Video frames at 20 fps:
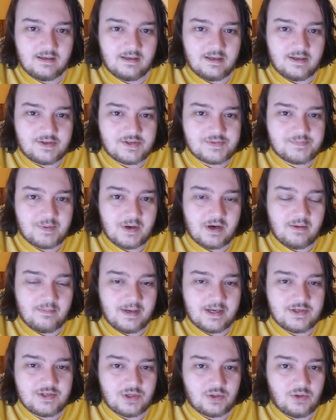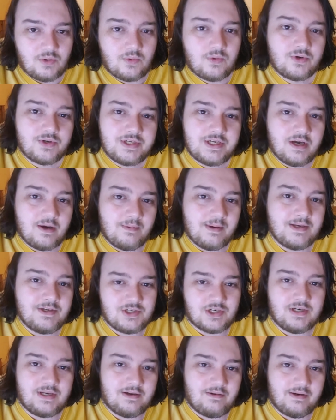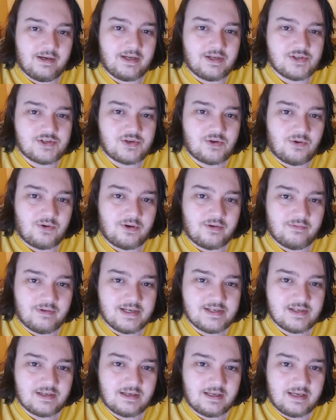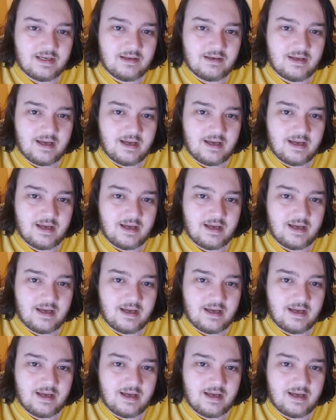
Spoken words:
experimental audio engineering has gone recently,